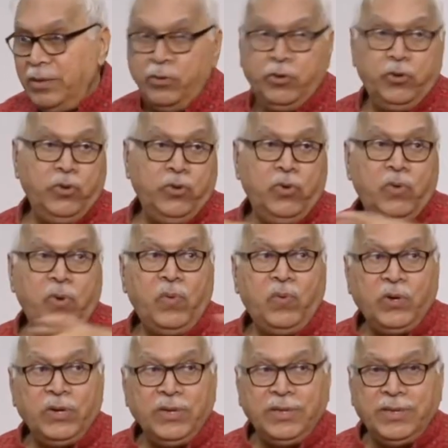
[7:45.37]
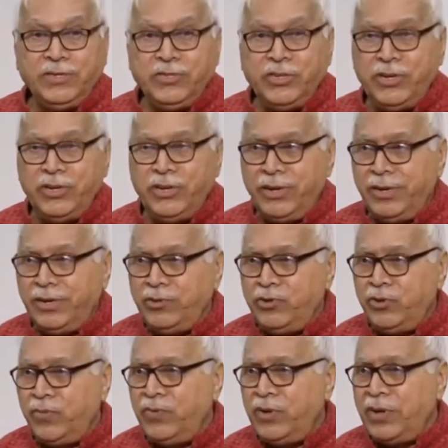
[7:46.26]
Do you know what is the gender
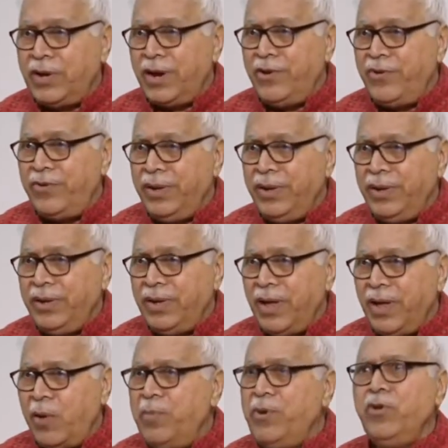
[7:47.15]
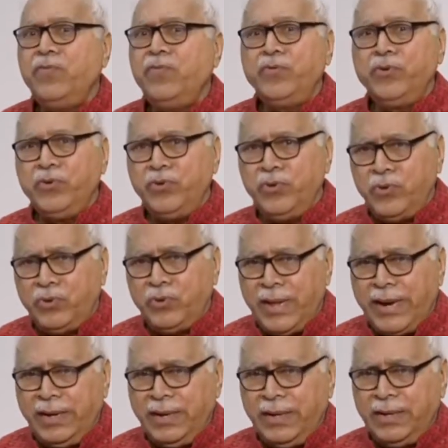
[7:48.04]
ratio of the country? How many of you know
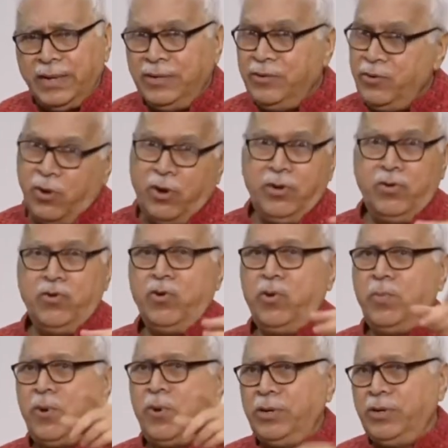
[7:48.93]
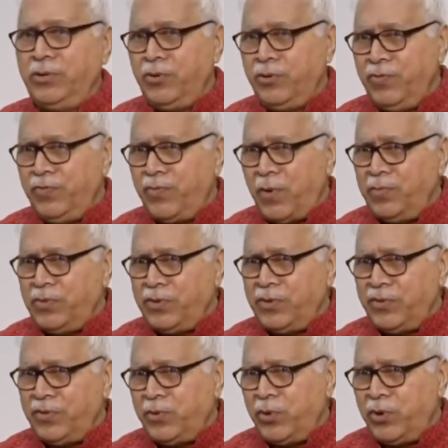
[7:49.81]
that? You all know about uniform
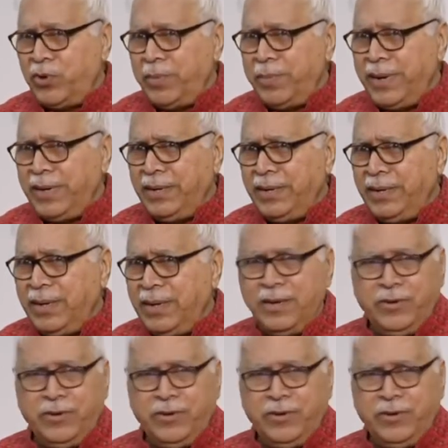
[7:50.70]
civil code debate.